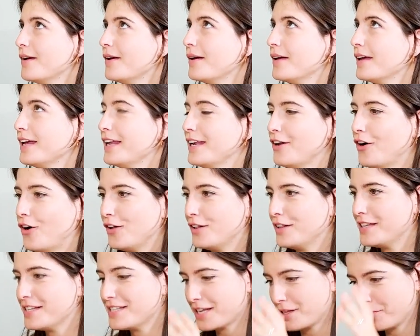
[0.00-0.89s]
in
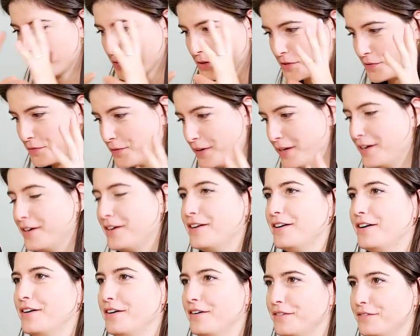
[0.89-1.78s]
all this
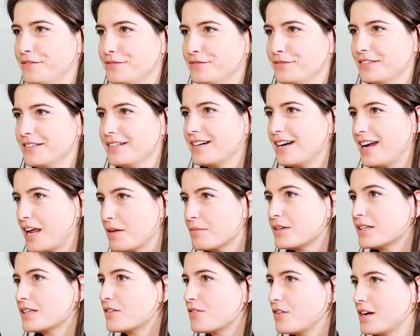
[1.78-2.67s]
atmosphere of
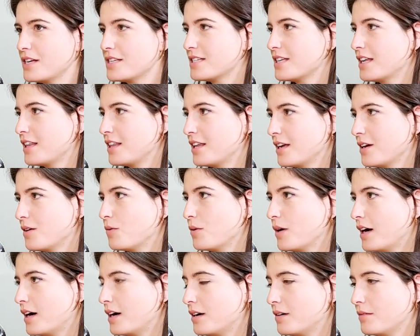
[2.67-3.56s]
climate crisis, I think
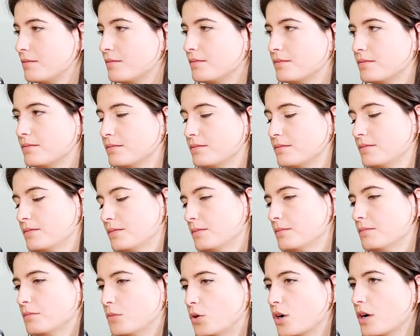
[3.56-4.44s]
we are
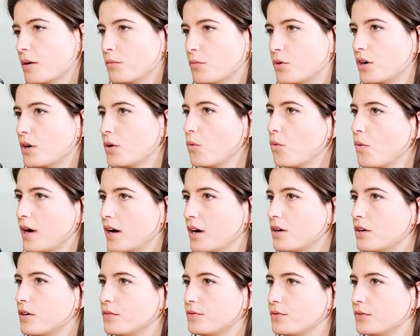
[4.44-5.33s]
more and more
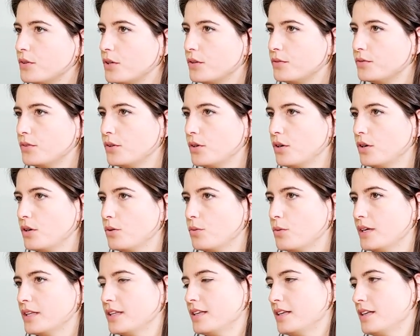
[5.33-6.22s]
aware of all
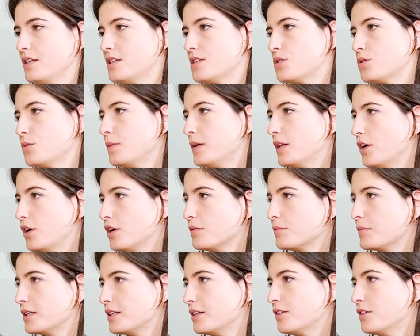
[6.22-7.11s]
what needs to be
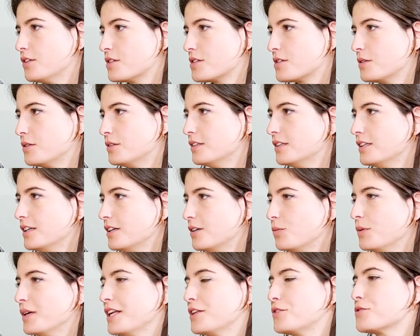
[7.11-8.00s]
done, but also
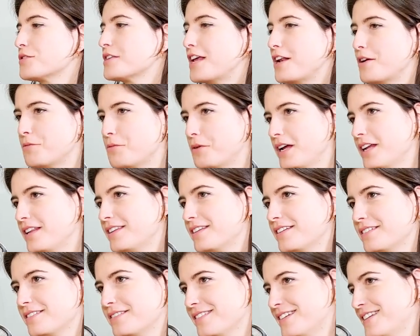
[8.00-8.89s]
we need to celebrate
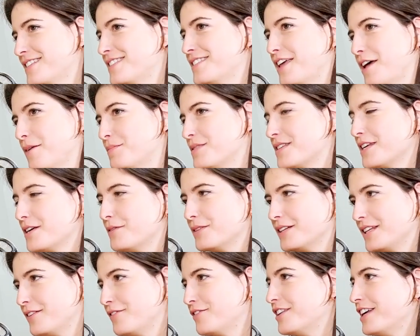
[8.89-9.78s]
steps,
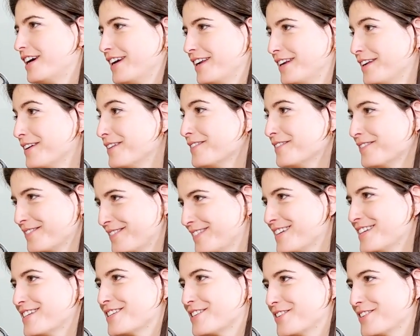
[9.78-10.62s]
even if tiny. So